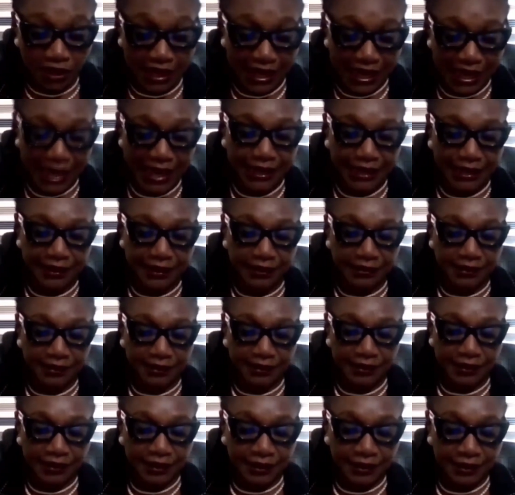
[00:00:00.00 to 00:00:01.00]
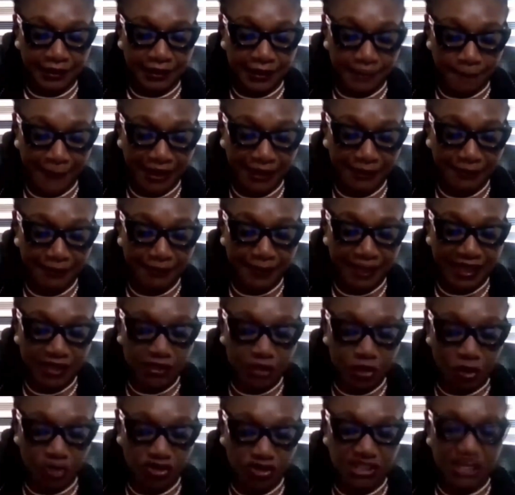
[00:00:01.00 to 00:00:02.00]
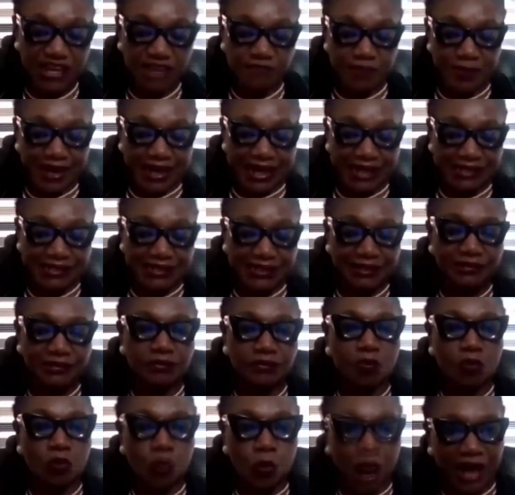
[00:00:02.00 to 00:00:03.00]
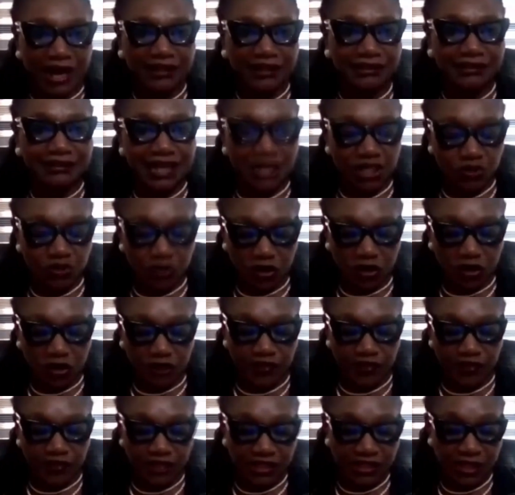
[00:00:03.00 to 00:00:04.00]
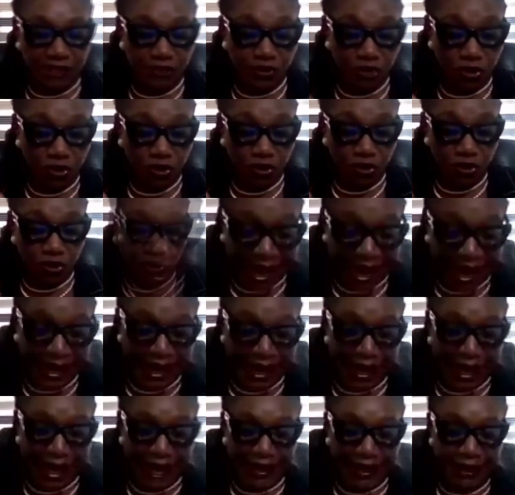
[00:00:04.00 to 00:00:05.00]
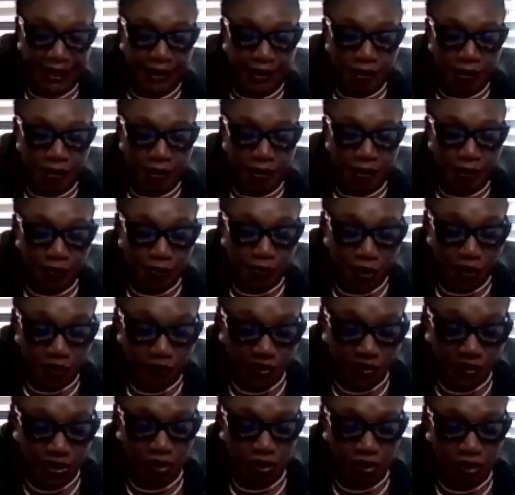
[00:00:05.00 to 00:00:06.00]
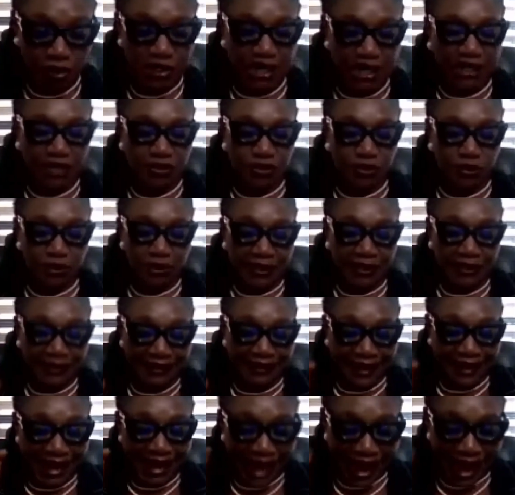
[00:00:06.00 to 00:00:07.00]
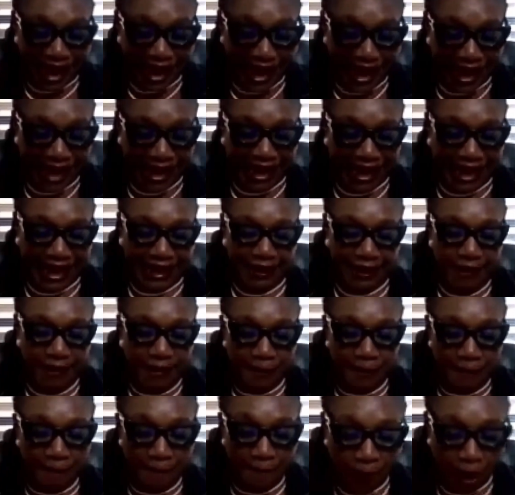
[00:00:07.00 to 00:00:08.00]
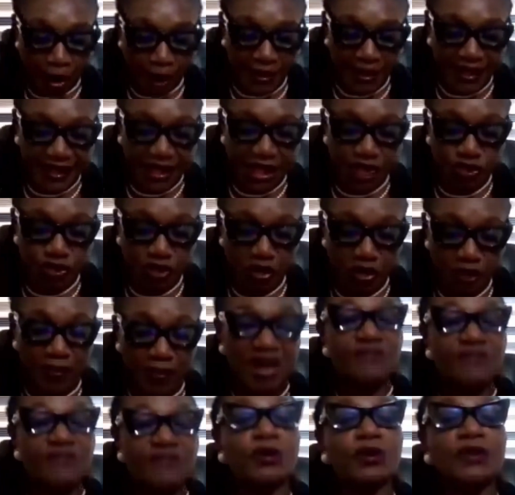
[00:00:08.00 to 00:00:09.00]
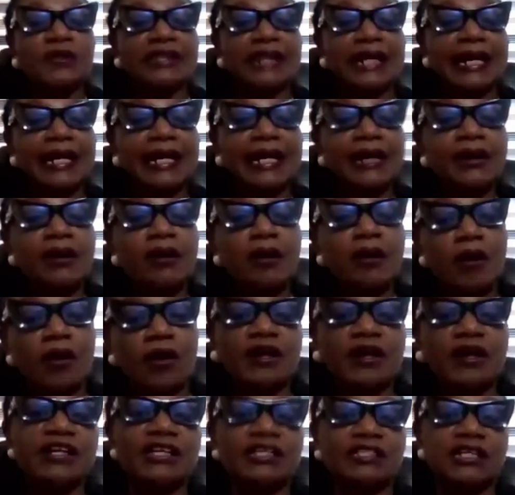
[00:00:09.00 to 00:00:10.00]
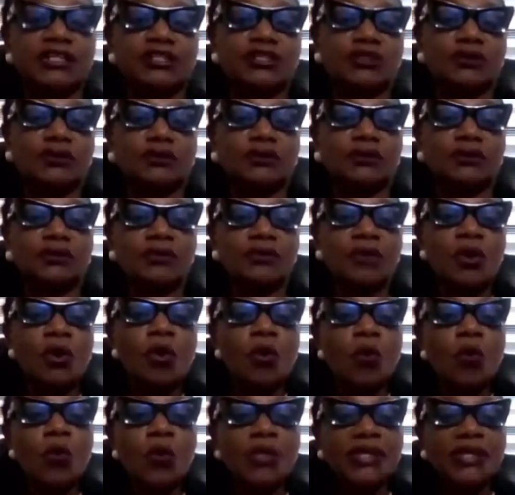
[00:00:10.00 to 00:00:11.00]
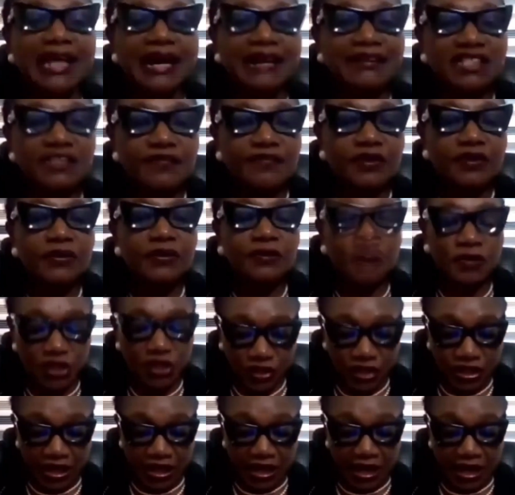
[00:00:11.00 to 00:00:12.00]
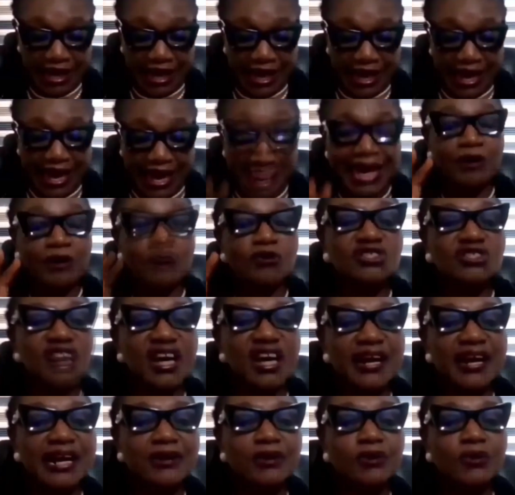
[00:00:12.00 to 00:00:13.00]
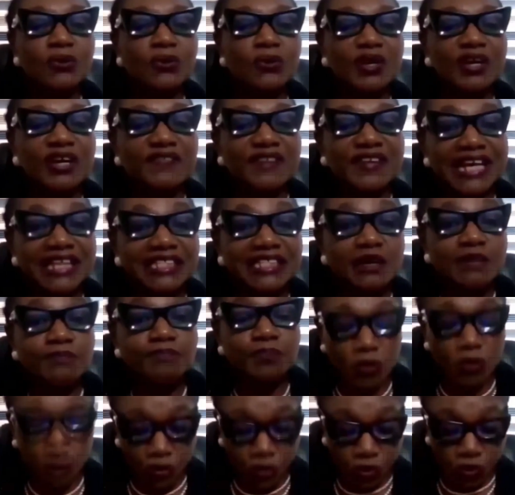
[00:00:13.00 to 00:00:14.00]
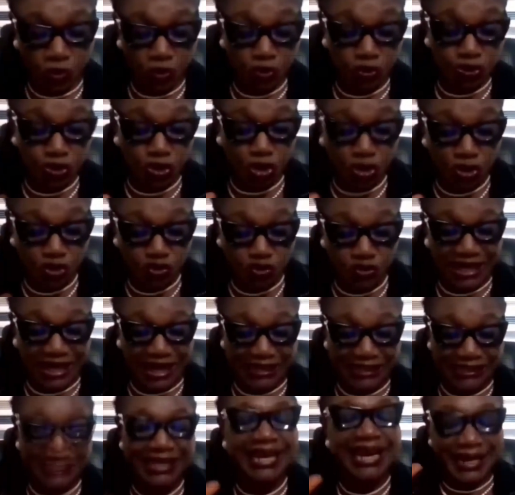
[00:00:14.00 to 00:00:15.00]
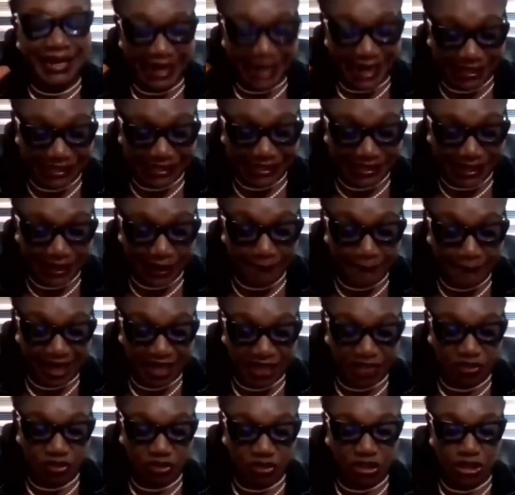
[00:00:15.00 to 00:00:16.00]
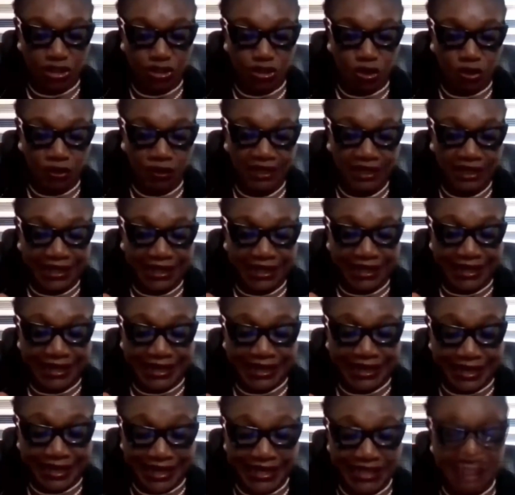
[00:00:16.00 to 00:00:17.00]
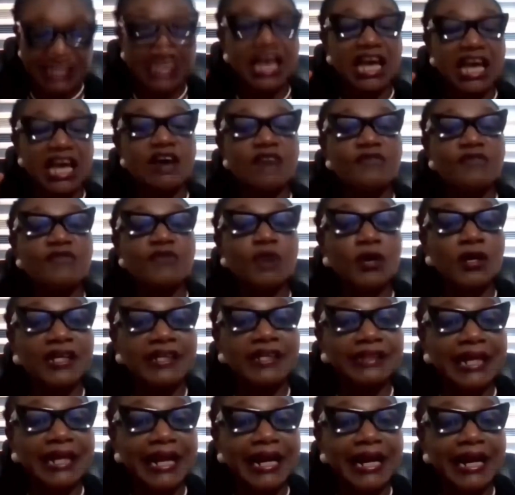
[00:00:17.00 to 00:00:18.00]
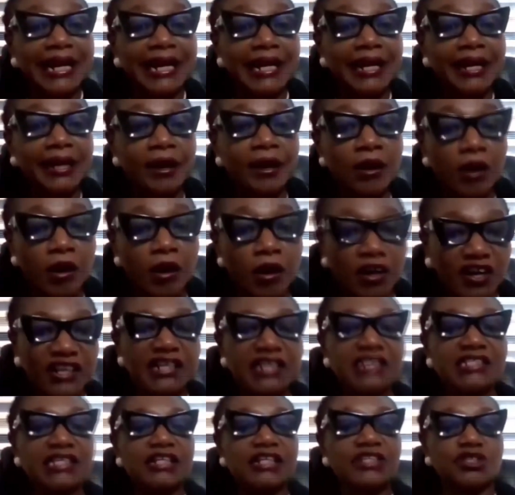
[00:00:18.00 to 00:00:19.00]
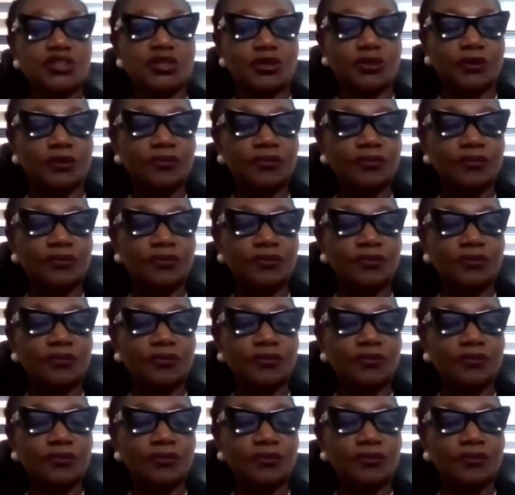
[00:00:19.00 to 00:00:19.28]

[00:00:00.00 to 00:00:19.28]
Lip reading: A, Department of Staff Magazine, 1, that's one of the section. II, Professional Journal. III, publication by voluntary organization. Without even a cursory look, even a simple look, shows you that Nigerian Bar Association is a voluntary organization.